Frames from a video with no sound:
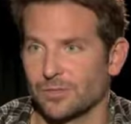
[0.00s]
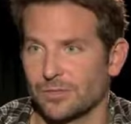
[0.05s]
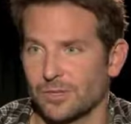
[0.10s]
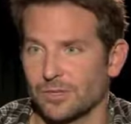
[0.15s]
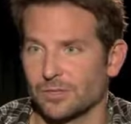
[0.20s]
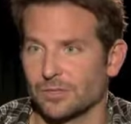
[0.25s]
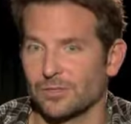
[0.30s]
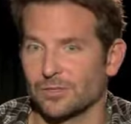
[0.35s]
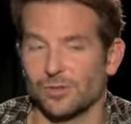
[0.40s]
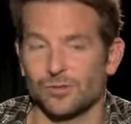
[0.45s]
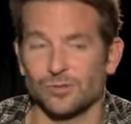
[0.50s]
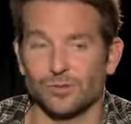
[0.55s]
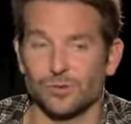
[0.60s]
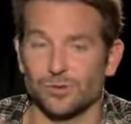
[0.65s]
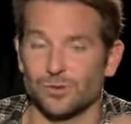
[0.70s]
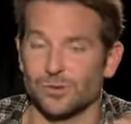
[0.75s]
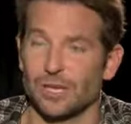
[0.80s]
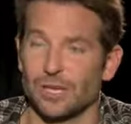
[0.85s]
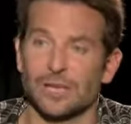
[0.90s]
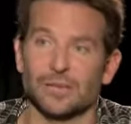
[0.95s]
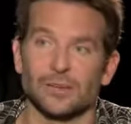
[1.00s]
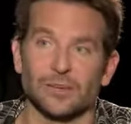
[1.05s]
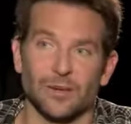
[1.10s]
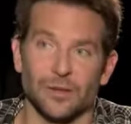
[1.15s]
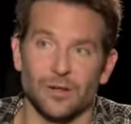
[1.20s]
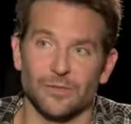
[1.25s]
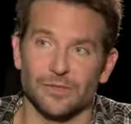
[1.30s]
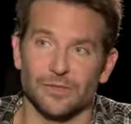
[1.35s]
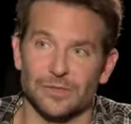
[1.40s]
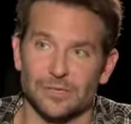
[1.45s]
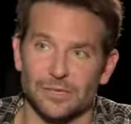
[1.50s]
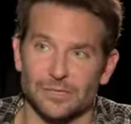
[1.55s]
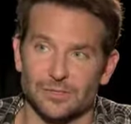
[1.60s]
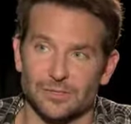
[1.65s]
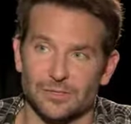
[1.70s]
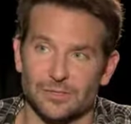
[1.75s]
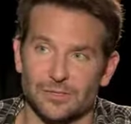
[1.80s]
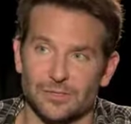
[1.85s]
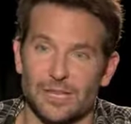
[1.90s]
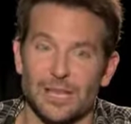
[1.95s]
the consultant who created all of the
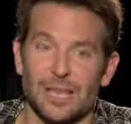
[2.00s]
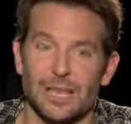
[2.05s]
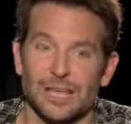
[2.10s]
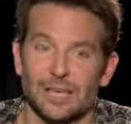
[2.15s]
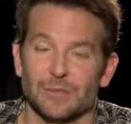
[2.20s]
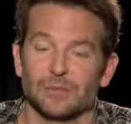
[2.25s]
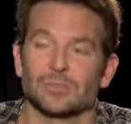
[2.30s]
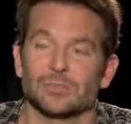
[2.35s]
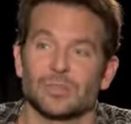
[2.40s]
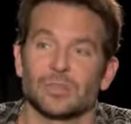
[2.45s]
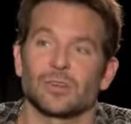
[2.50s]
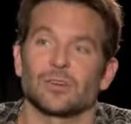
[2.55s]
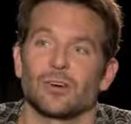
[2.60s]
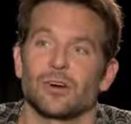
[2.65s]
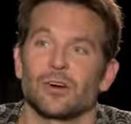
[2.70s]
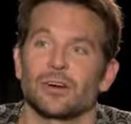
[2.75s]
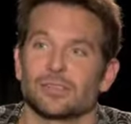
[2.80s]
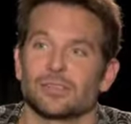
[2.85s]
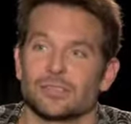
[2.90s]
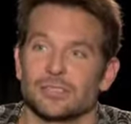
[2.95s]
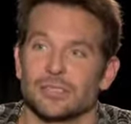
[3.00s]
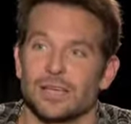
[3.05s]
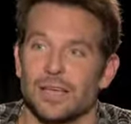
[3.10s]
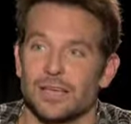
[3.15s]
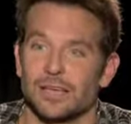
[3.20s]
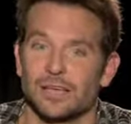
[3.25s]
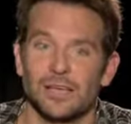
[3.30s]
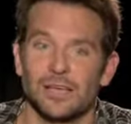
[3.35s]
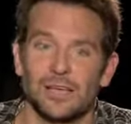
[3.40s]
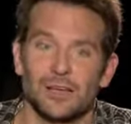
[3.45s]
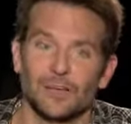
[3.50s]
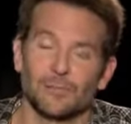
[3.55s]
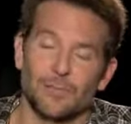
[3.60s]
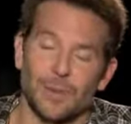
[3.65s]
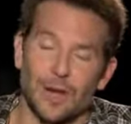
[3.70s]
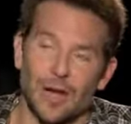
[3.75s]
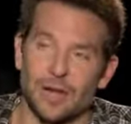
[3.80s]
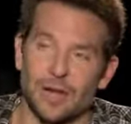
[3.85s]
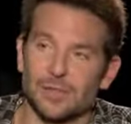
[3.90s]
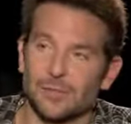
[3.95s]
dishes. He was there on set,
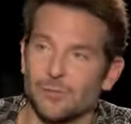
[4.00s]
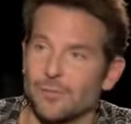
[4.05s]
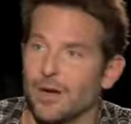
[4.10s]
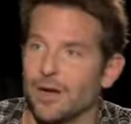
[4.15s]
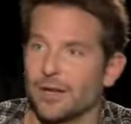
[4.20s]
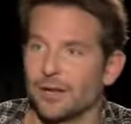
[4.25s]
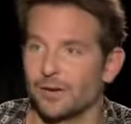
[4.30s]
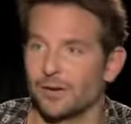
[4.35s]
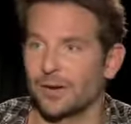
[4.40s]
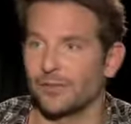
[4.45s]
behind the monitor